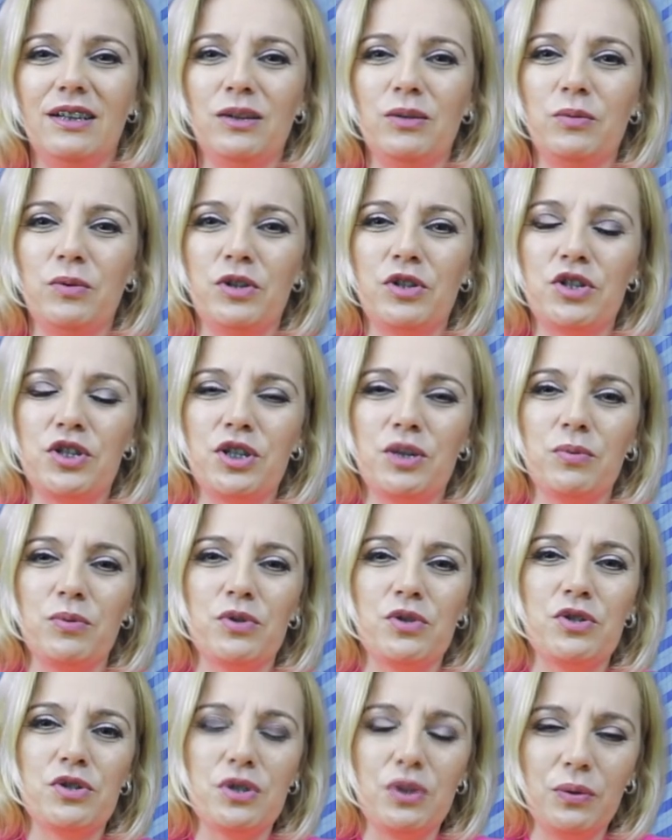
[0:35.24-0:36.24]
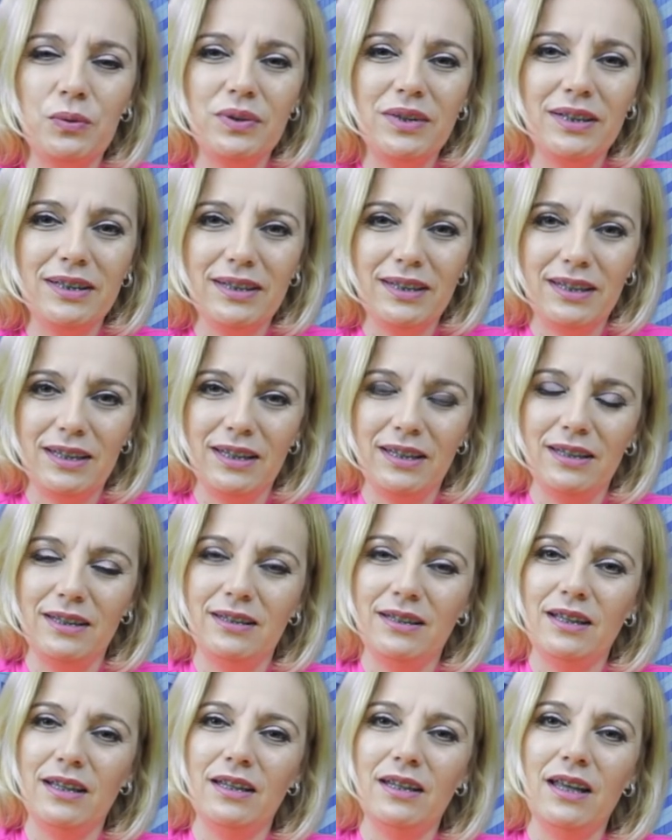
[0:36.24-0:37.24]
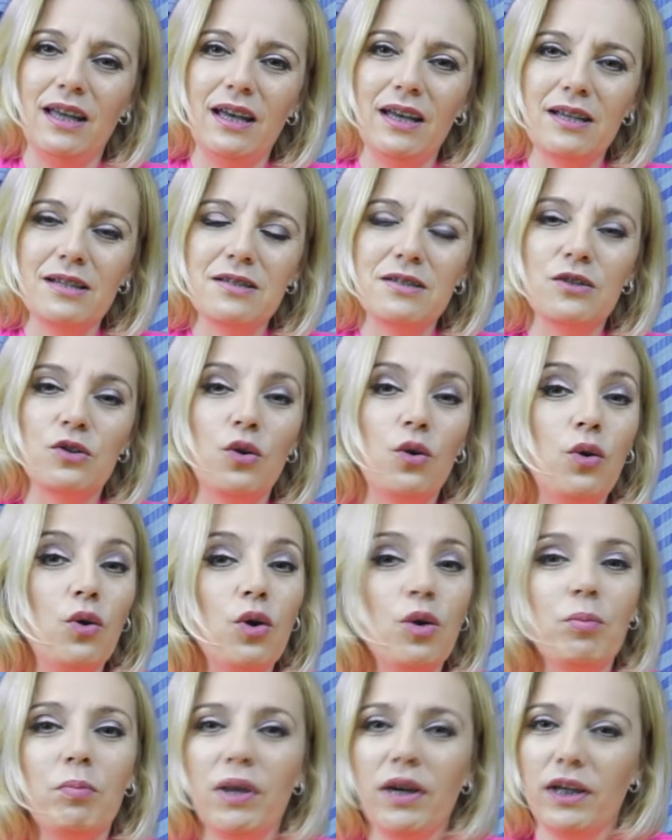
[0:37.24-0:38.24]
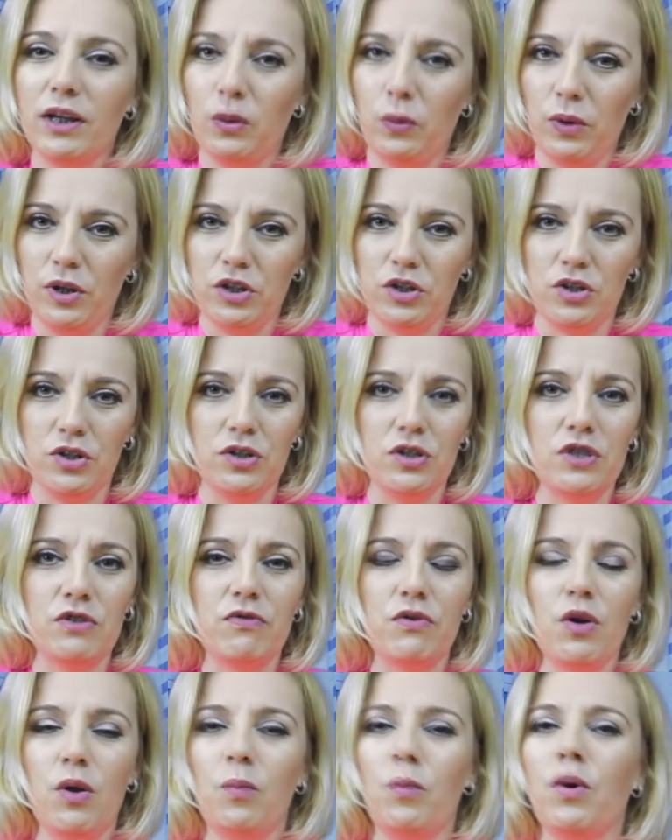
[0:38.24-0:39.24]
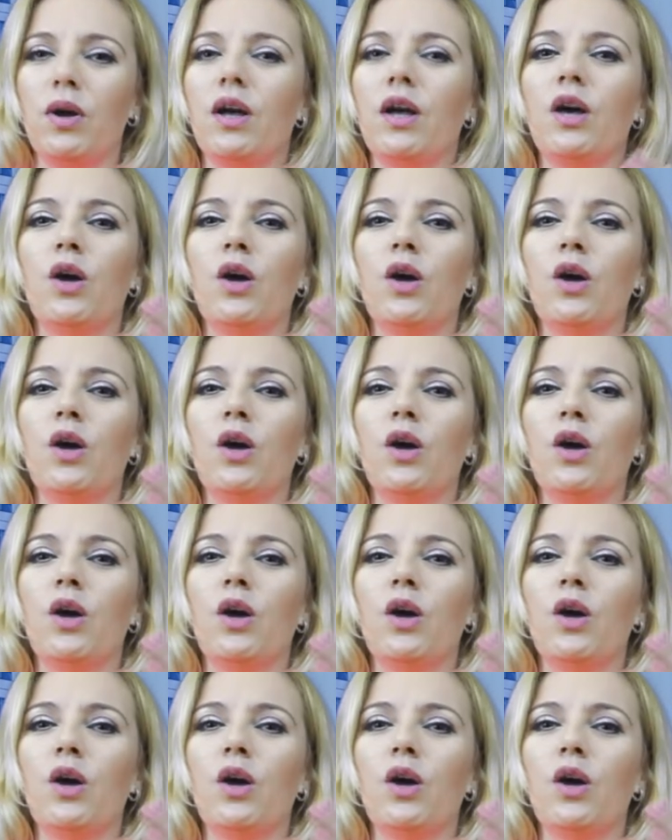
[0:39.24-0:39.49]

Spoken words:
where she was so dedicated and answered all my questions, from